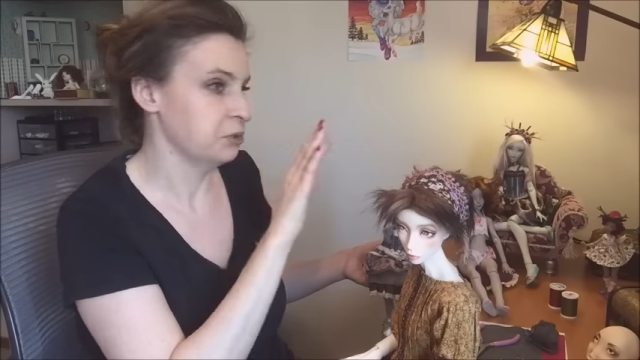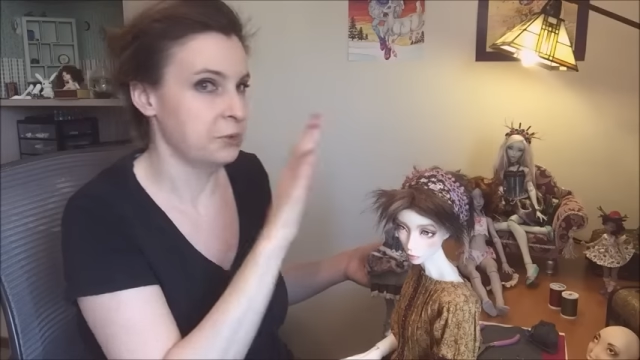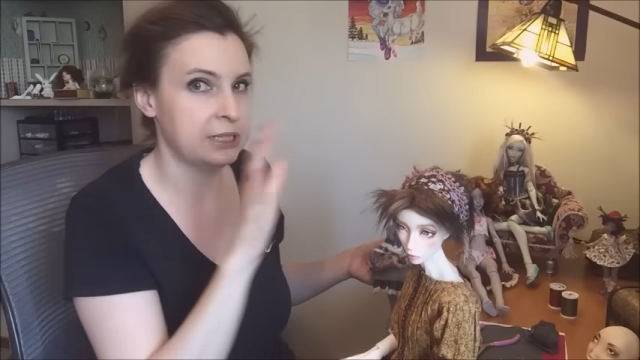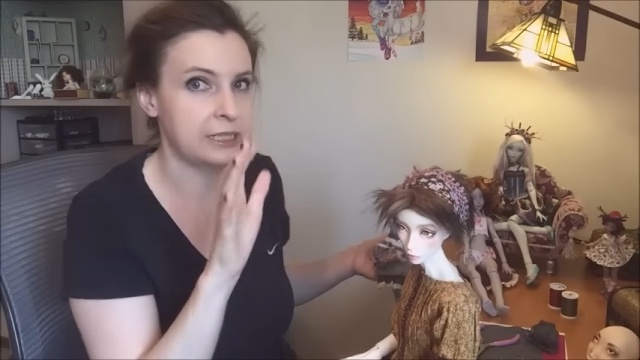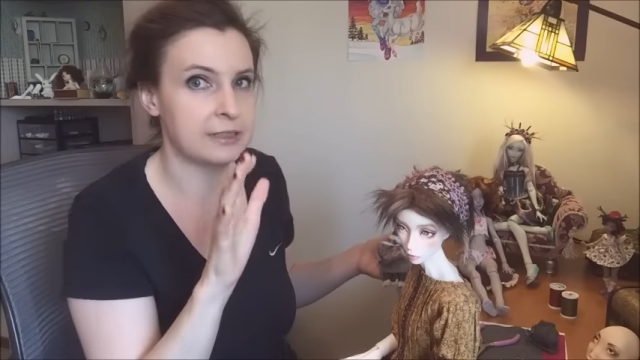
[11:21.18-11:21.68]

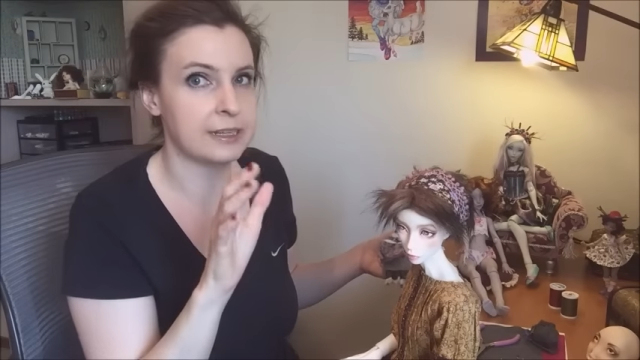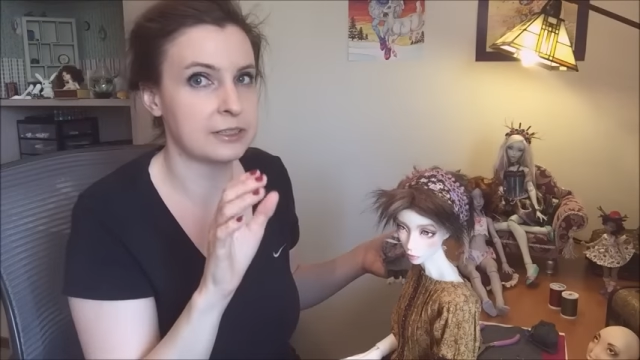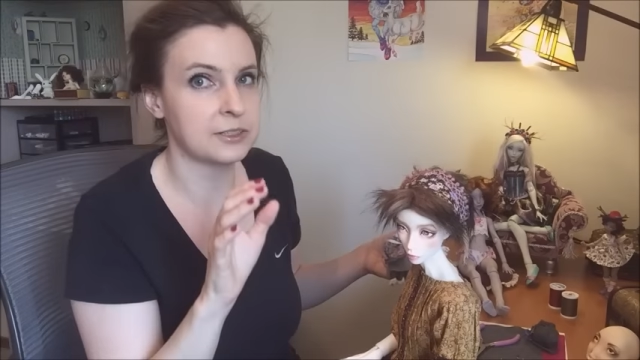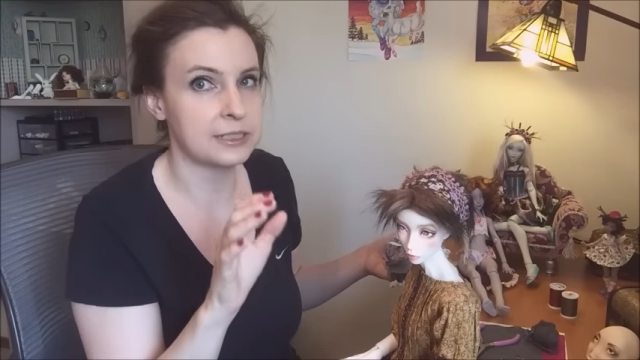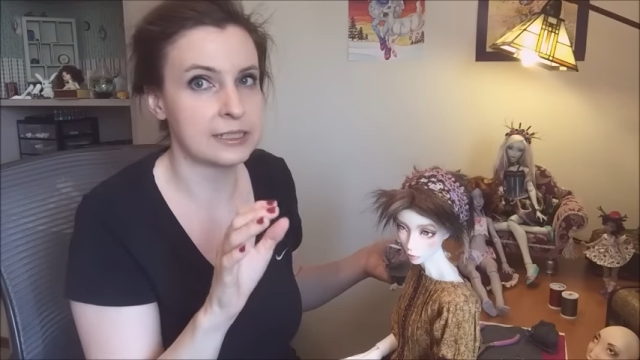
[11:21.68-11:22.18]
doing anything
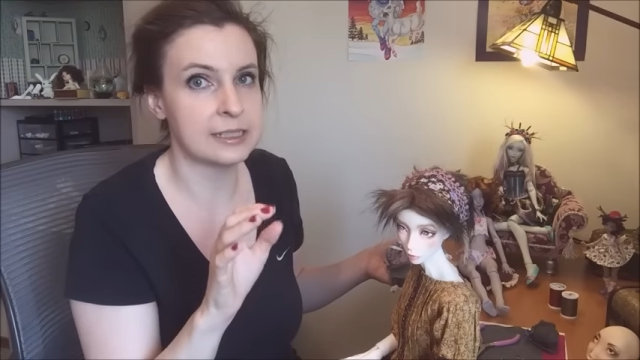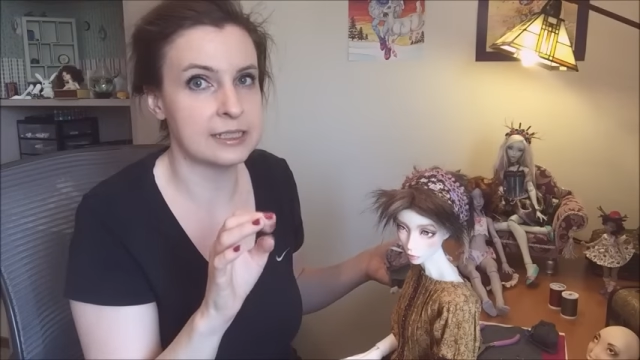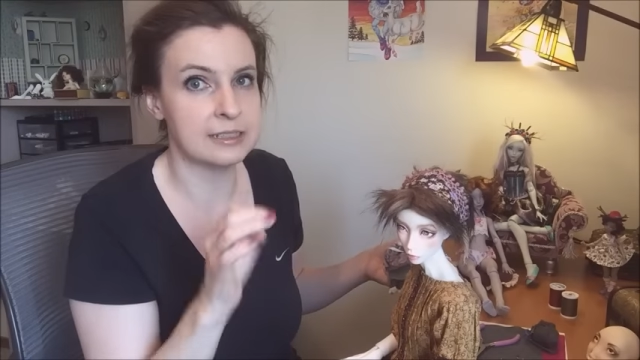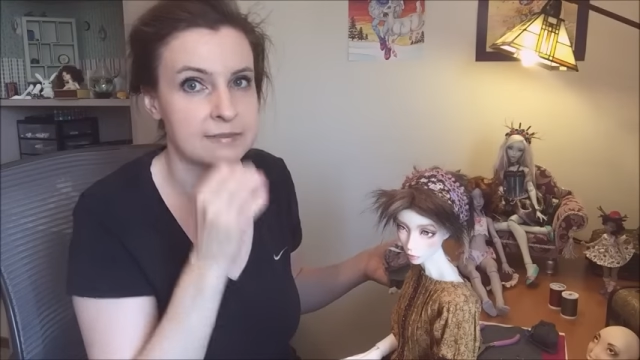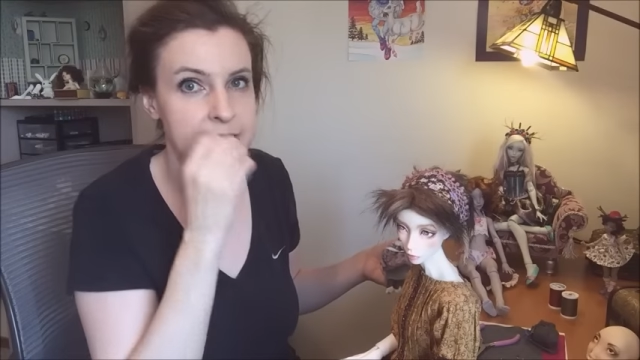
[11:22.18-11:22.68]
to an
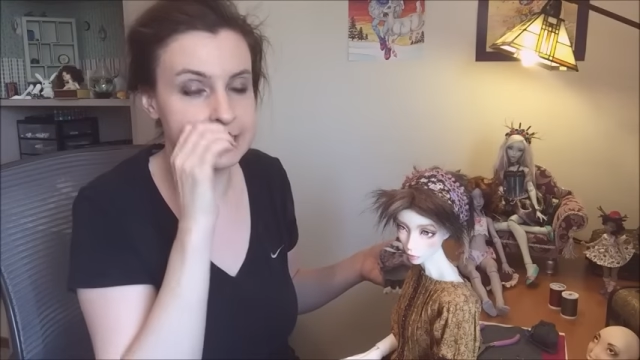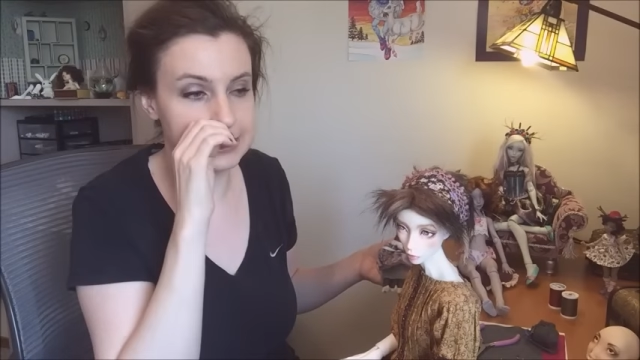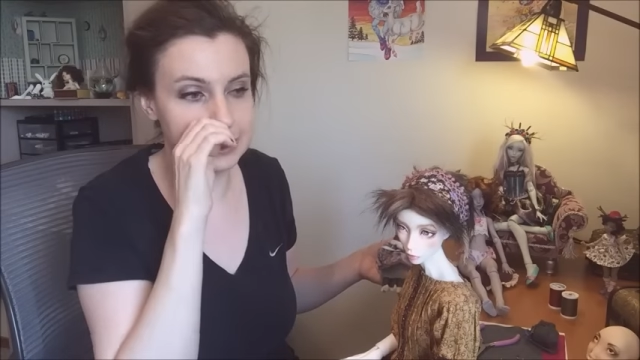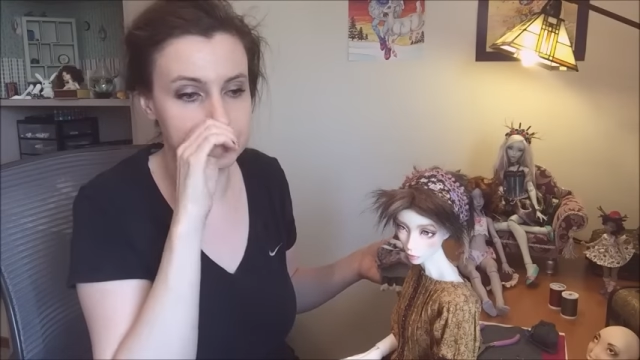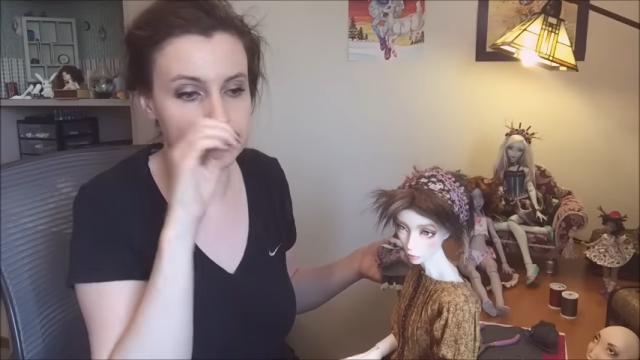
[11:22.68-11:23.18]
existing face
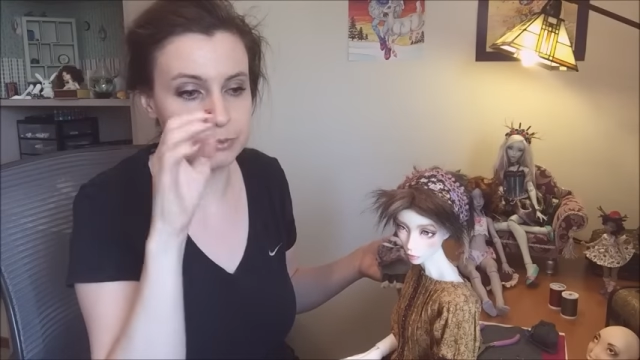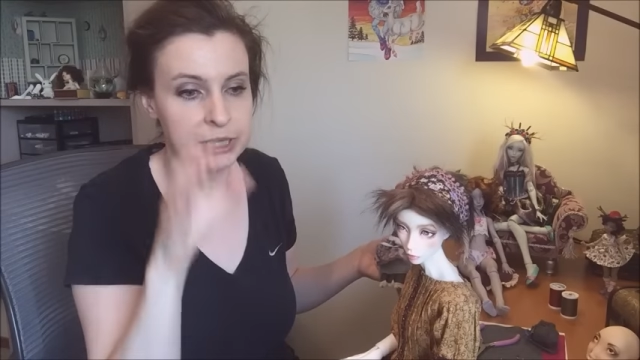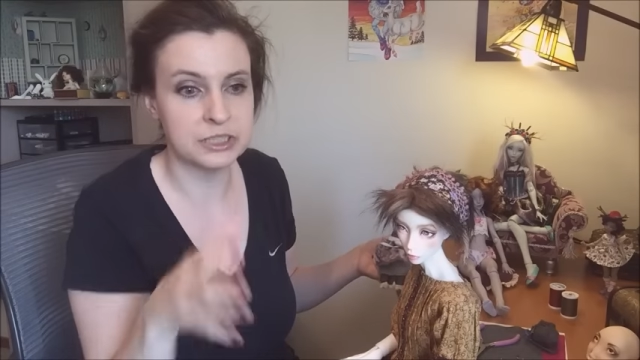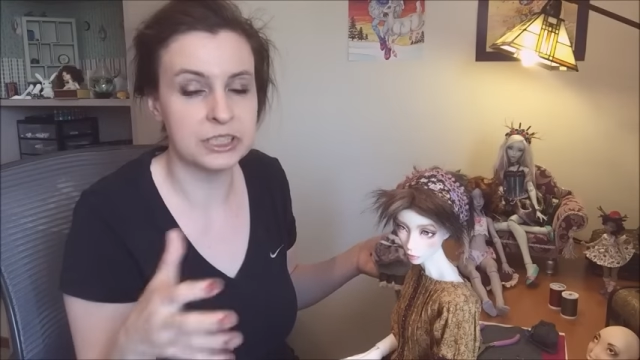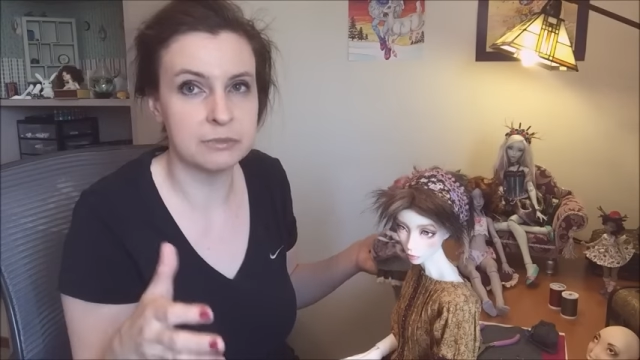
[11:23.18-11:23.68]
up or
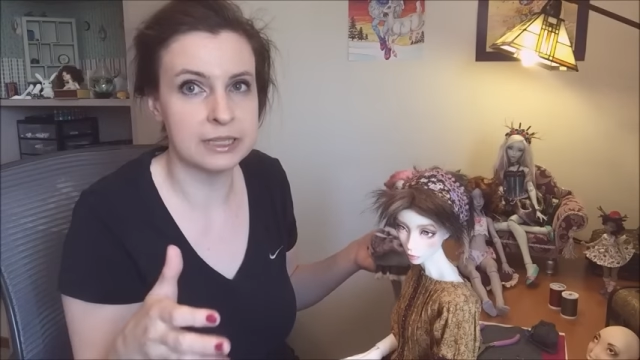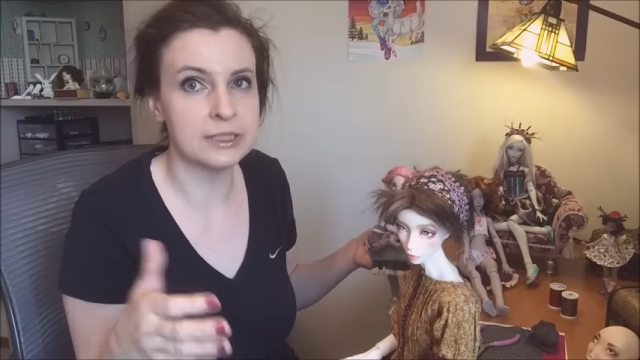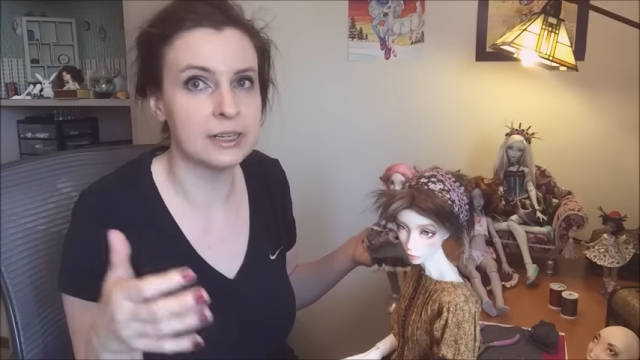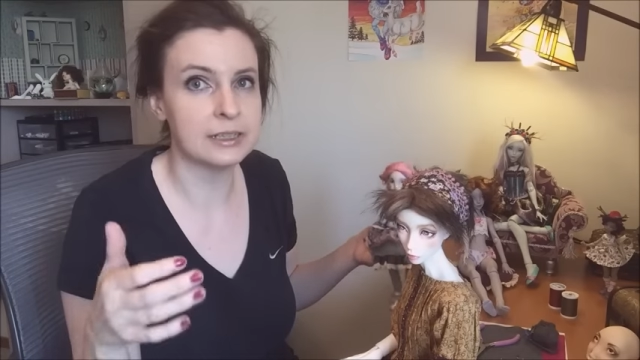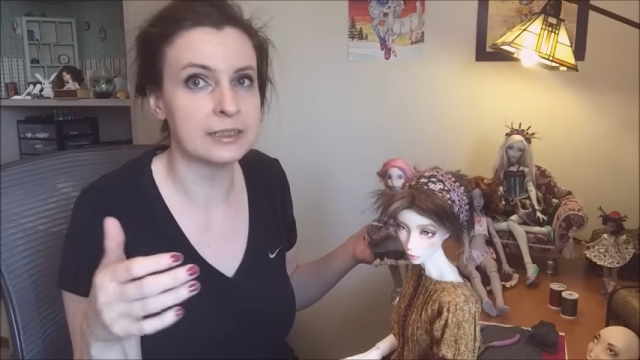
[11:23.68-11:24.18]
blushing my
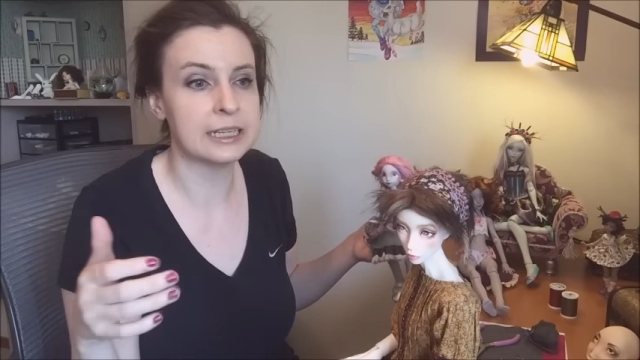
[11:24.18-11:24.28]
dolls.